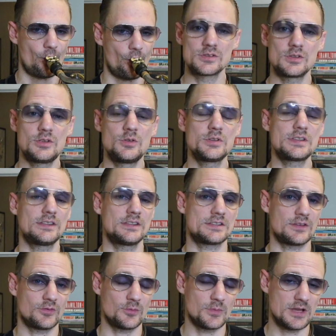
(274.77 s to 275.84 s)
So using this
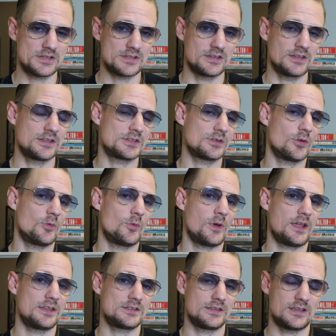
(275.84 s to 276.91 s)
information is a
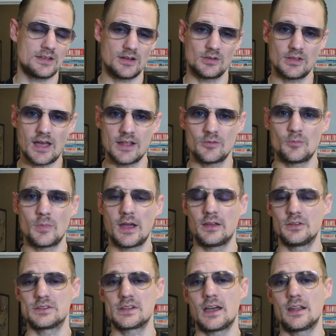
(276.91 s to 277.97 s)
way to get a lot of
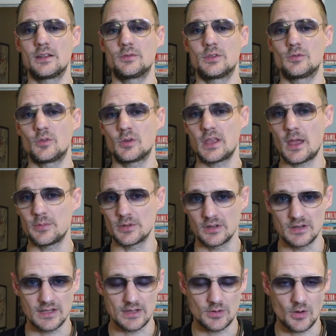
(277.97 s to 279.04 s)
mileage out of the
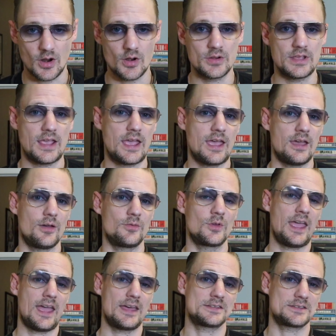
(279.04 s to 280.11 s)
vocabulary that you already have
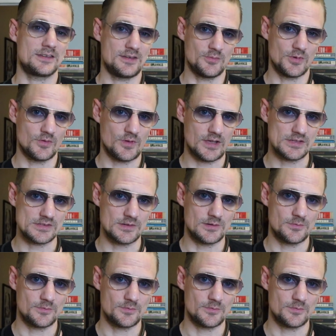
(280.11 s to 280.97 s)
as an improviser.